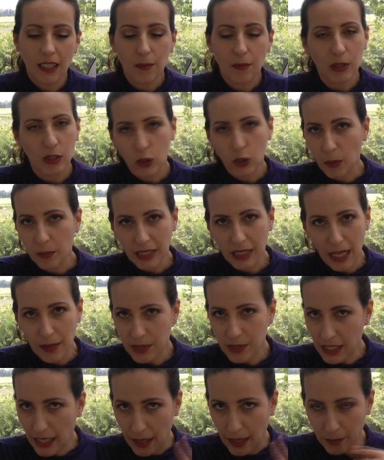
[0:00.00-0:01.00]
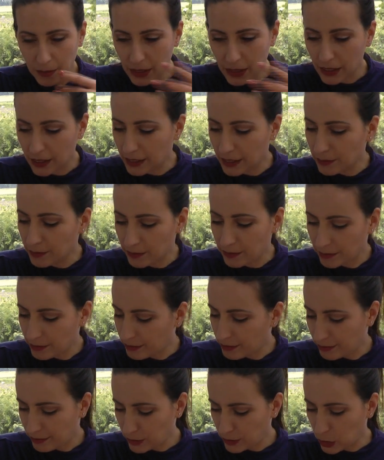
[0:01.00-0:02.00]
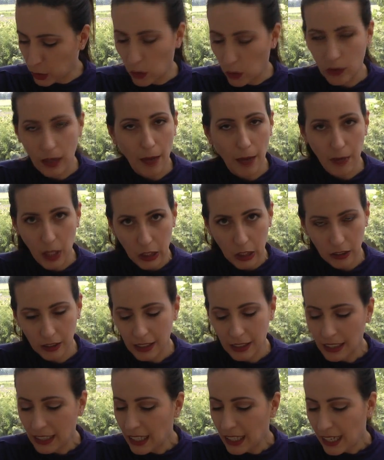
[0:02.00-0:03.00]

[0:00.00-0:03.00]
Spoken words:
But sometimes I'm, you know, I'm not.